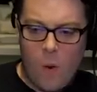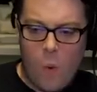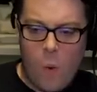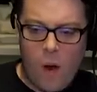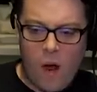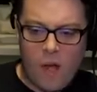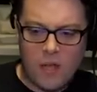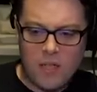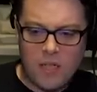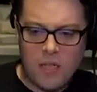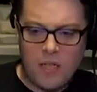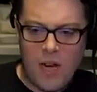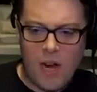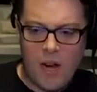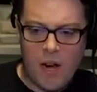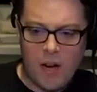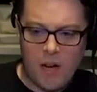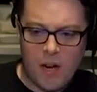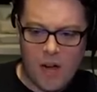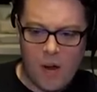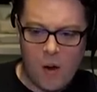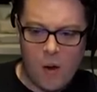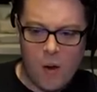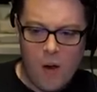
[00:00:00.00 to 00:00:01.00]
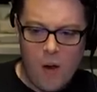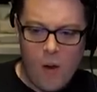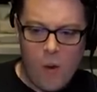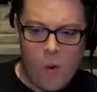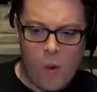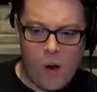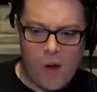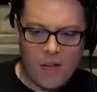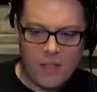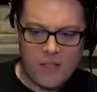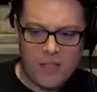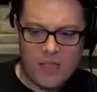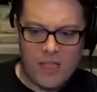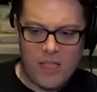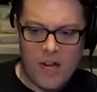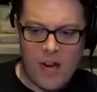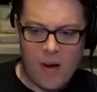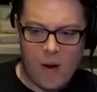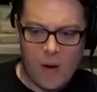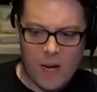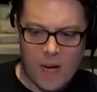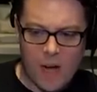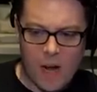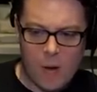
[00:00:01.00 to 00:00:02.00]
Walls of Jericho. Walls of
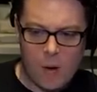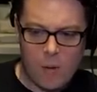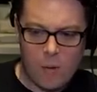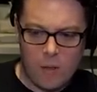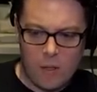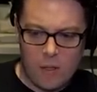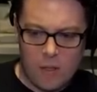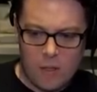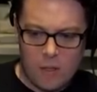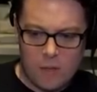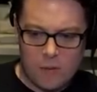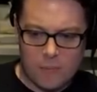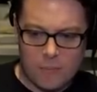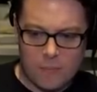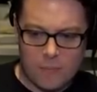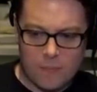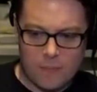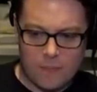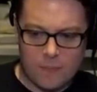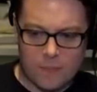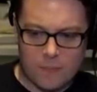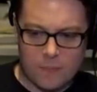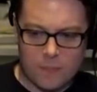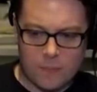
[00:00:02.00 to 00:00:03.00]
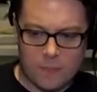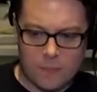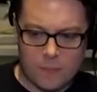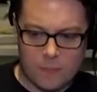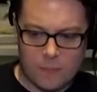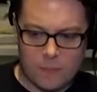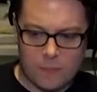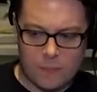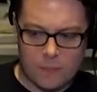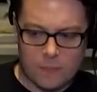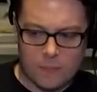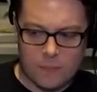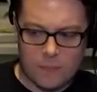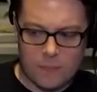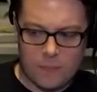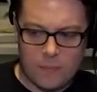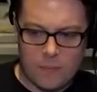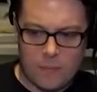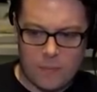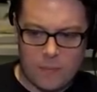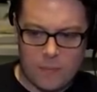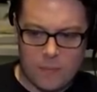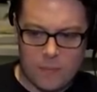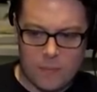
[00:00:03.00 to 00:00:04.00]
Jericho. And in the ring.
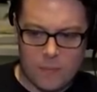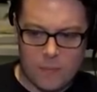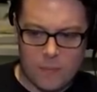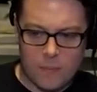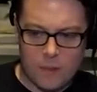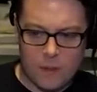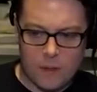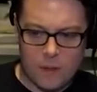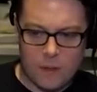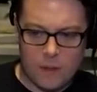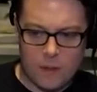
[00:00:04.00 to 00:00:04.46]
You know, he even